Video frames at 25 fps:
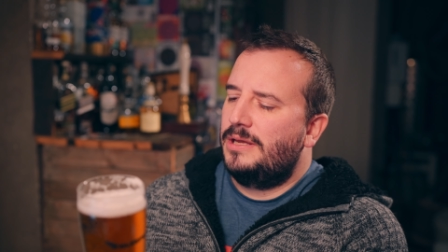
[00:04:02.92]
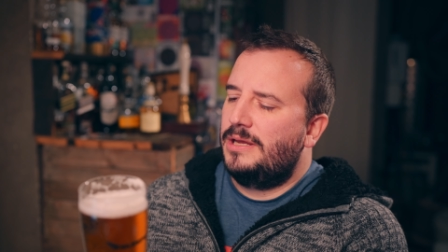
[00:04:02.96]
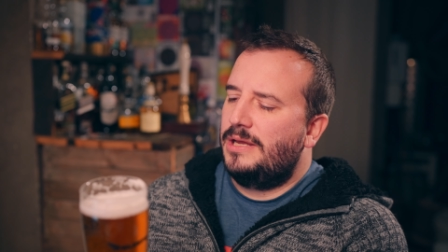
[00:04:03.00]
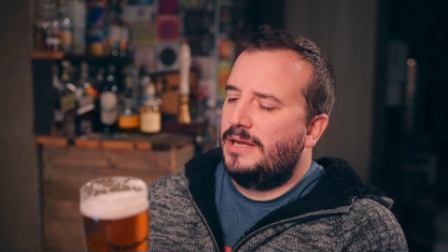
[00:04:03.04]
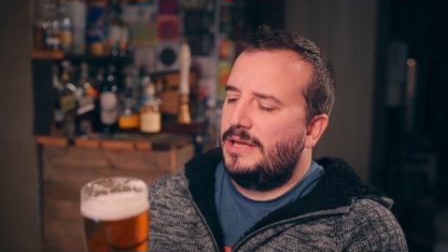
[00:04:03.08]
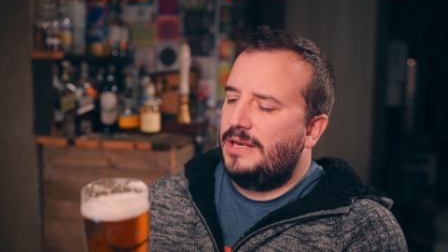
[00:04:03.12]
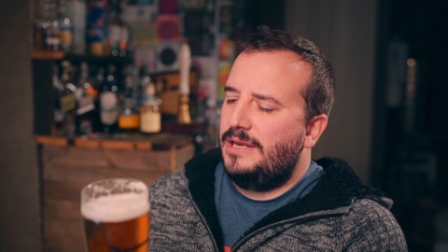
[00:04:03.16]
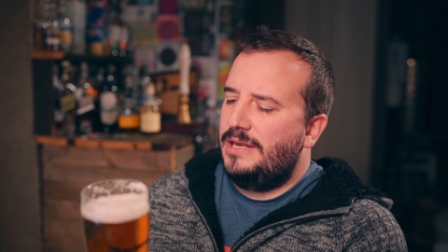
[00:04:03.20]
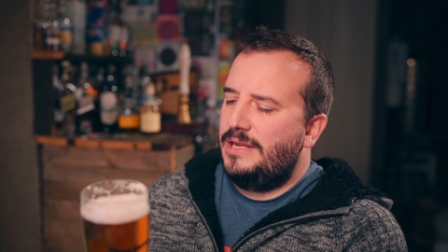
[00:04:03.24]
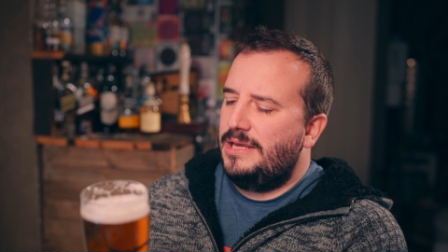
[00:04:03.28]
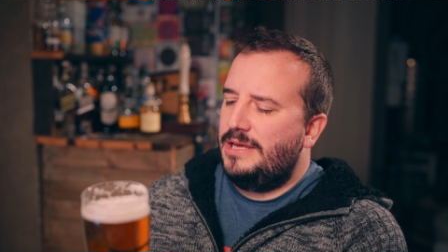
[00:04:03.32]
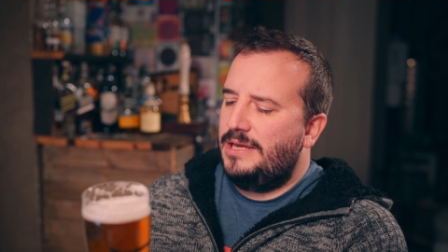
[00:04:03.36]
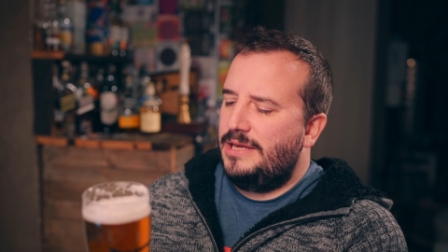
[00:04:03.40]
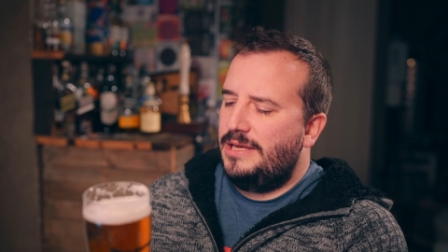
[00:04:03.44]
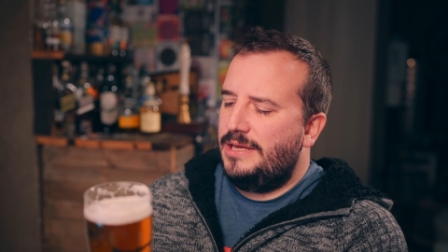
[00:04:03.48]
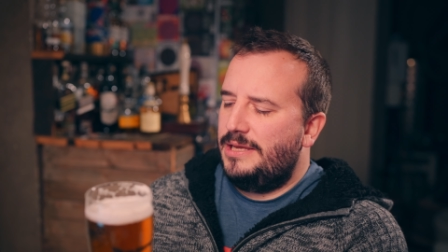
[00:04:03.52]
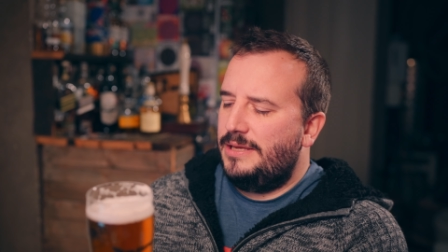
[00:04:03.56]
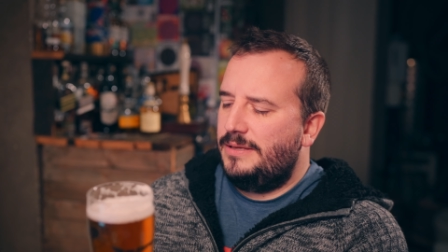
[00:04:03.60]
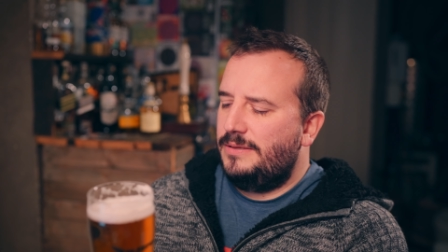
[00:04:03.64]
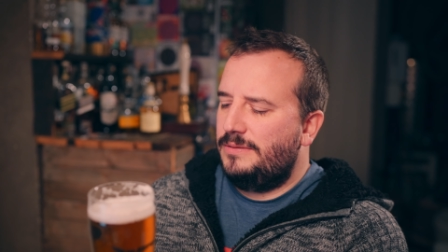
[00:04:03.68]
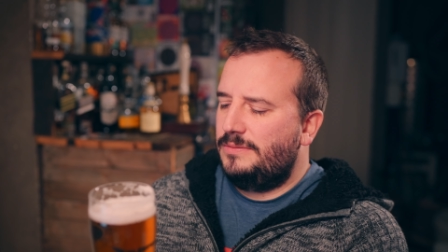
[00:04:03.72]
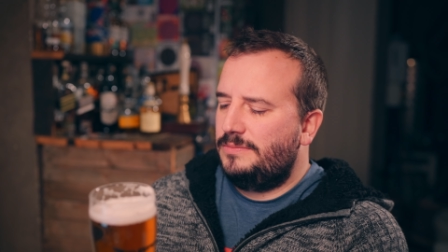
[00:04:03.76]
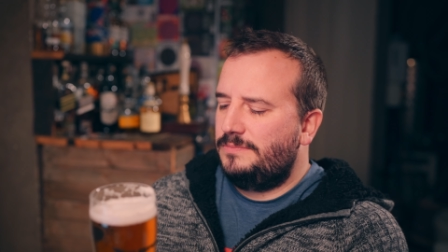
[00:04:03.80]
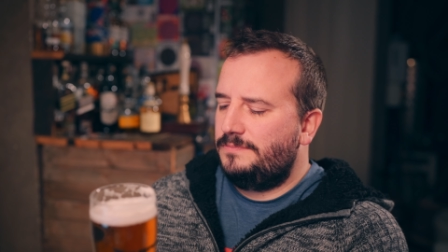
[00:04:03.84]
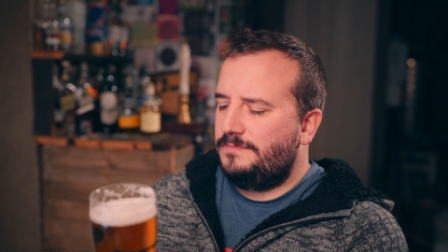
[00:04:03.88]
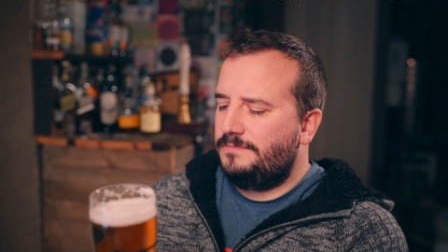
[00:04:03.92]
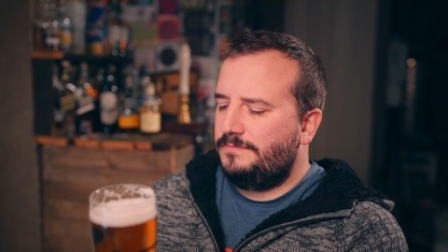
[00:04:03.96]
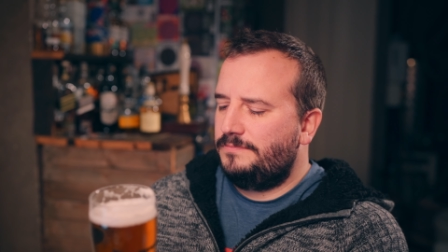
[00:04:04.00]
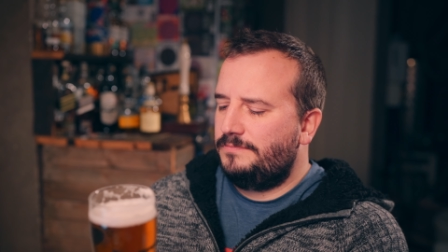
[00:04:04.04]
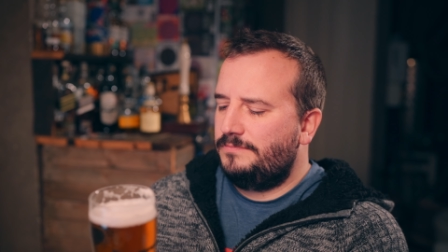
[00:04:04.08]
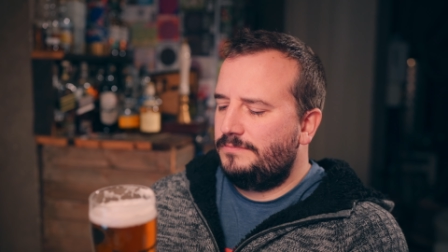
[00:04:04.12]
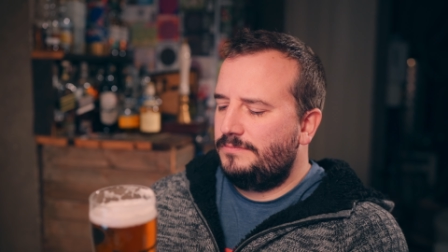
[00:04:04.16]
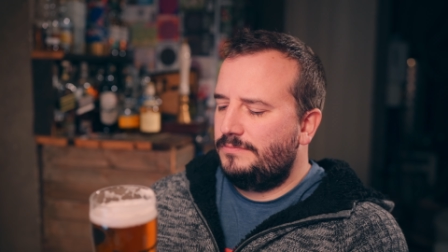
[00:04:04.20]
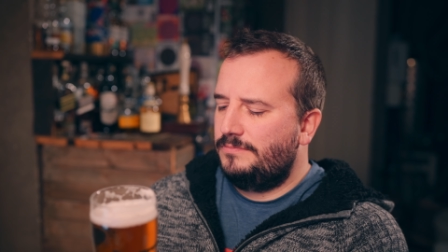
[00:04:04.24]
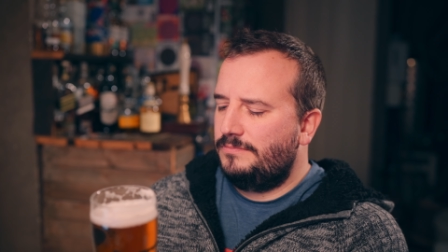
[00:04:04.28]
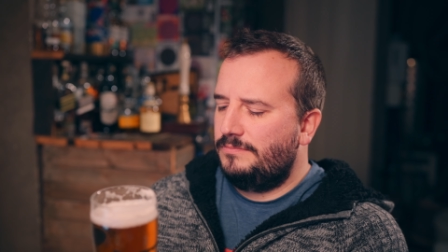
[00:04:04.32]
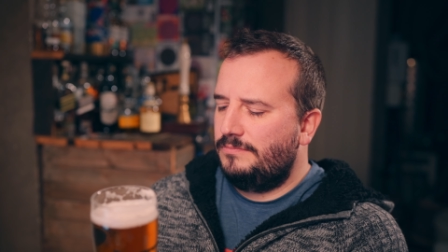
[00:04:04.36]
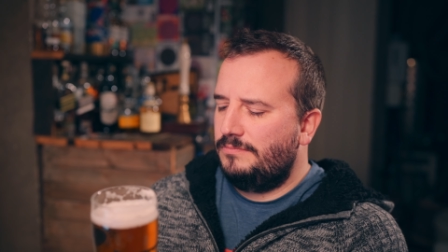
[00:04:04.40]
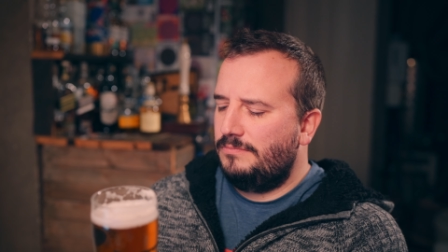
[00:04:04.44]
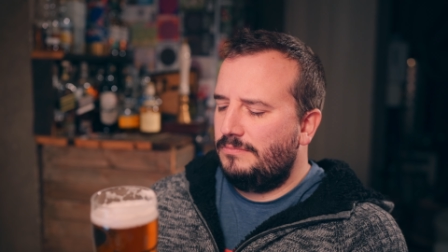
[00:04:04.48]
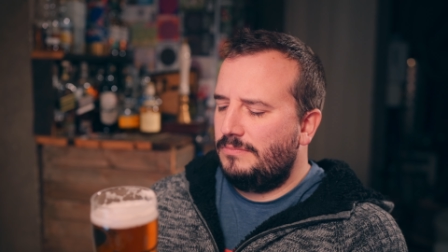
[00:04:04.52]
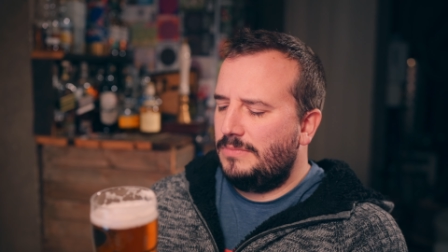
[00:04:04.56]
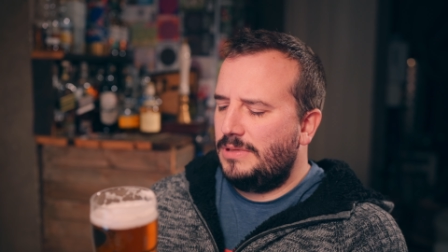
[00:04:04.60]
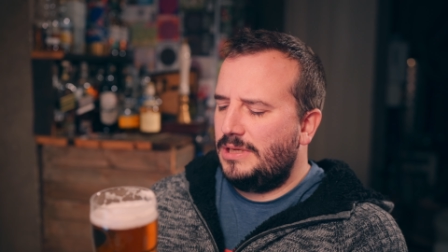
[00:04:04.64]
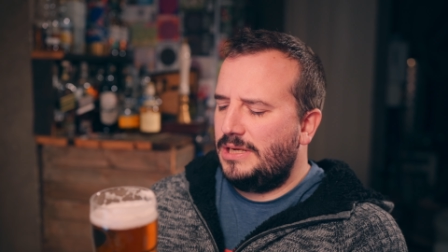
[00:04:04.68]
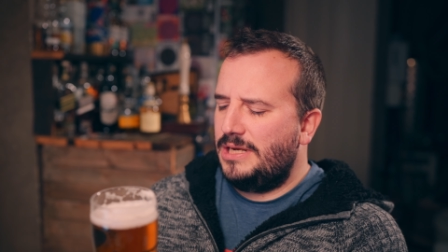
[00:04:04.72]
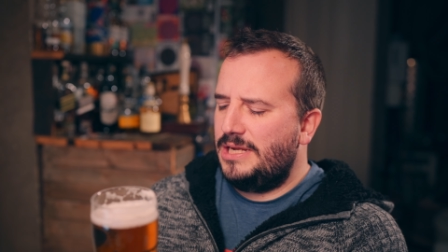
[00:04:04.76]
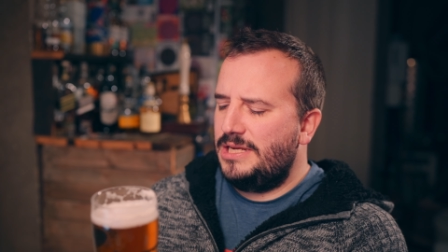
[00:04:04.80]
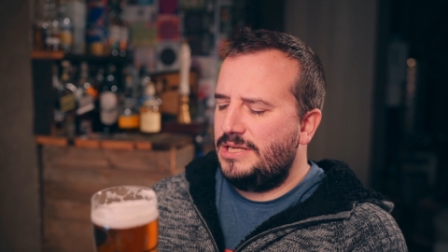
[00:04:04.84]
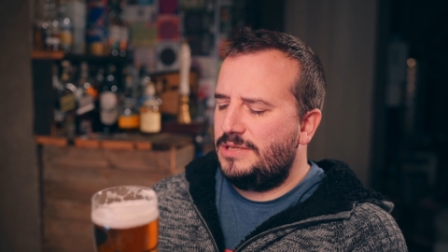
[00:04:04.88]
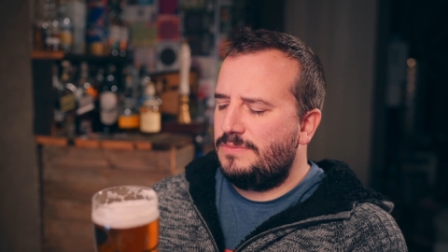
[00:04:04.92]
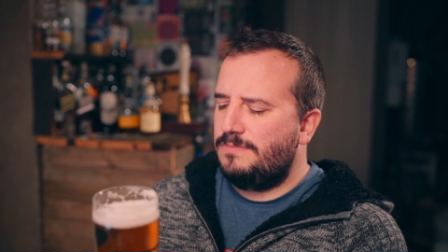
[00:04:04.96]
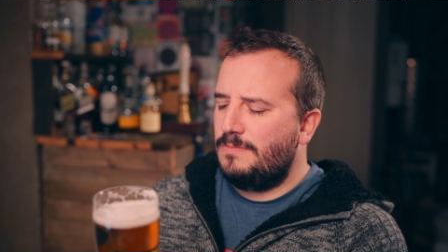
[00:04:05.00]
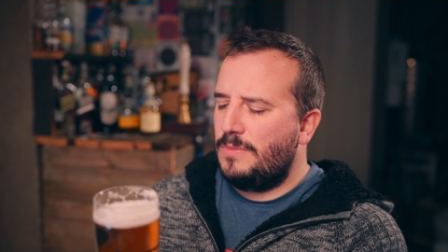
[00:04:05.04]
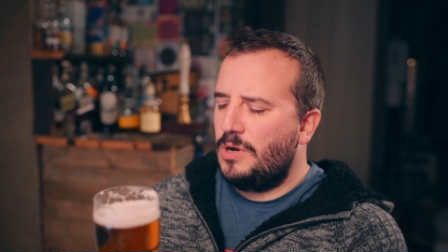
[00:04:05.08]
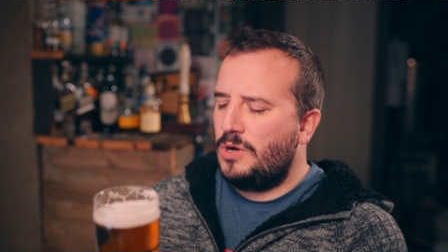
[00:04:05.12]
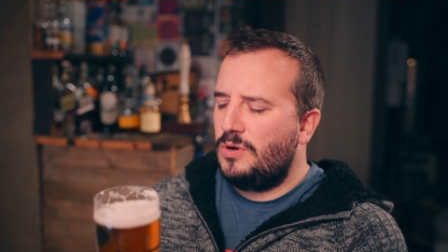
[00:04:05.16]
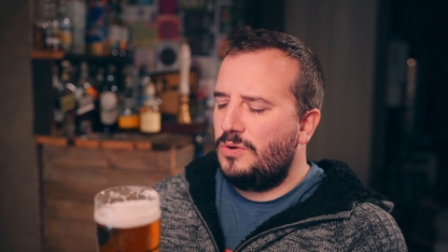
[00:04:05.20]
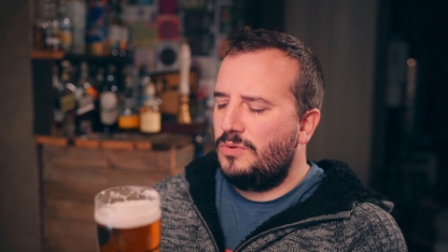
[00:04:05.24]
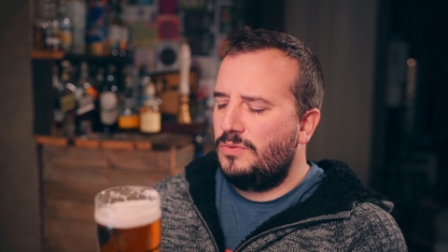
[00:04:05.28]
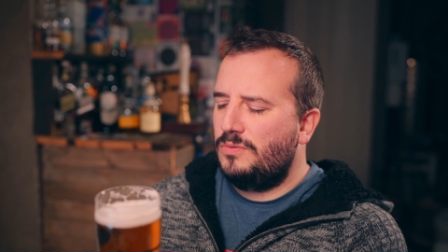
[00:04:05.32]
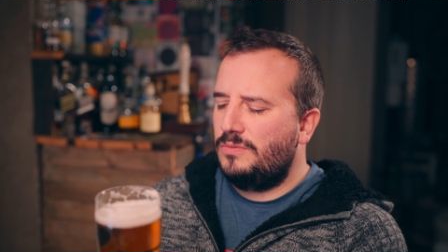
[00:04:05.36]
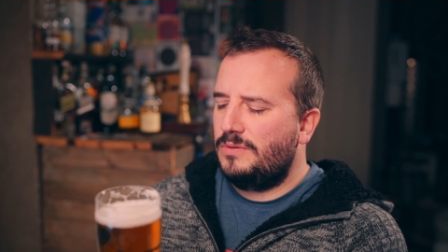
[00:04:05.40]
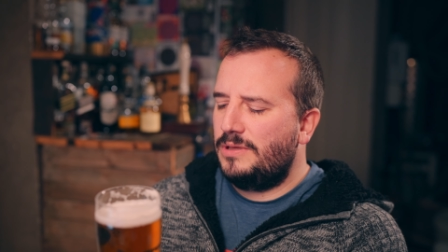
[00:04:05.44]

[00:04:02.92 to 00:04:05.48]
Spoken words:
and a nice malt,